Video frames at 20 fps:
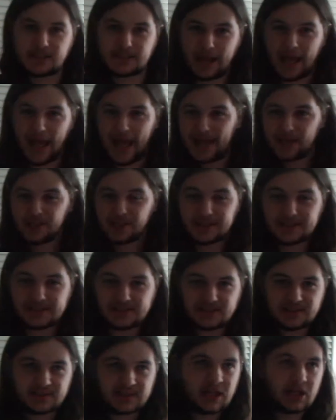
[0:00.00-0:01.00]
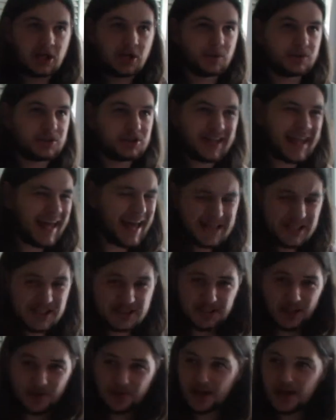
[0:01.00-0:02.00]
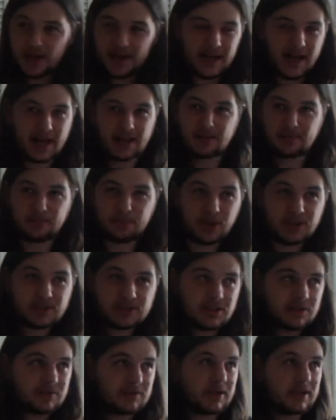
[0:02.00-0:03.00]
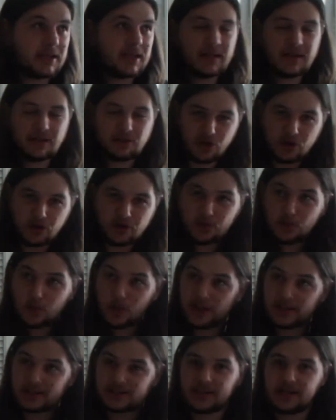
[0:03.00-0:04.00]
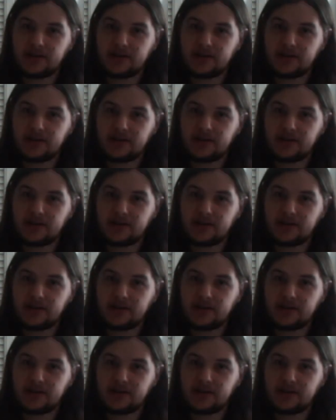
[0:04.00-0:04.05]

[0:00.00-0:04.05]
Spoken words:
hedges, which the hedges don't like, and the birds don't like it, and none of them likes it.